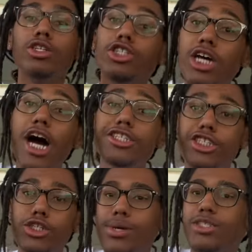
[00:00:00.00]
judge
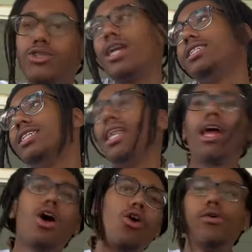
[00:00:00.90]
you and try to say
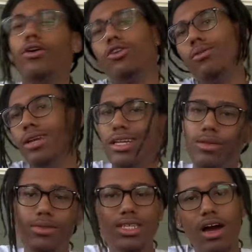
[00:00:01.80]
like, oh, you're doing
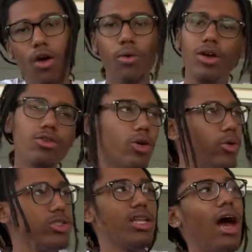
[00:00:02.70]
nothing with your life, or what are you doing
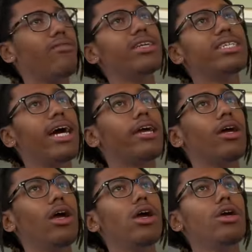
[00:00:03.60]
with your life? It's like,
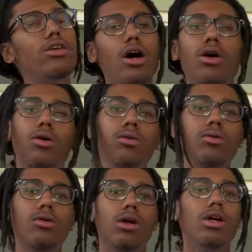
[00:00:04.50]
yo,
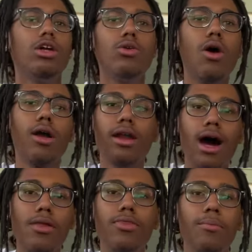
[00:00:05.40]
you are
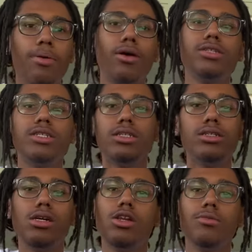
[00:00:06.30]
not the
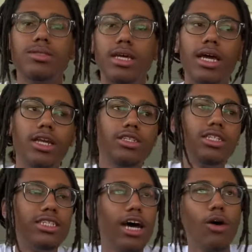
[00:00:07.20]
person, you know what I'm saying, to
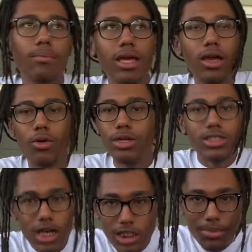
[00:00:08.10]
tell me or to
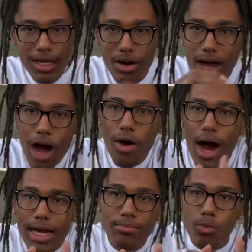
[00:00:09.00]
judge me on how
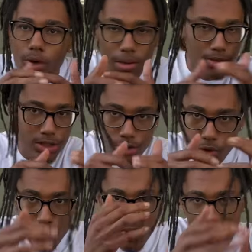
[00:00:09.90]
what I'm
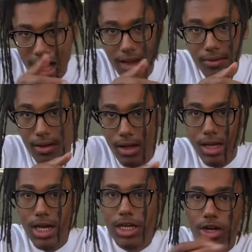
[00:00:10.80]
doing with my life.
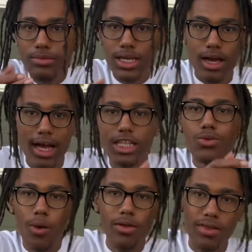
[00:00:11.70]
You know what I'm saying? It's
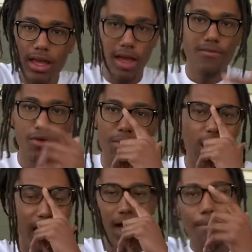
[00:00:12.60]
one thing if you're being
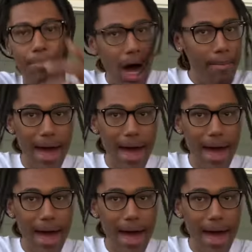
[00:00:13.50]
like a bum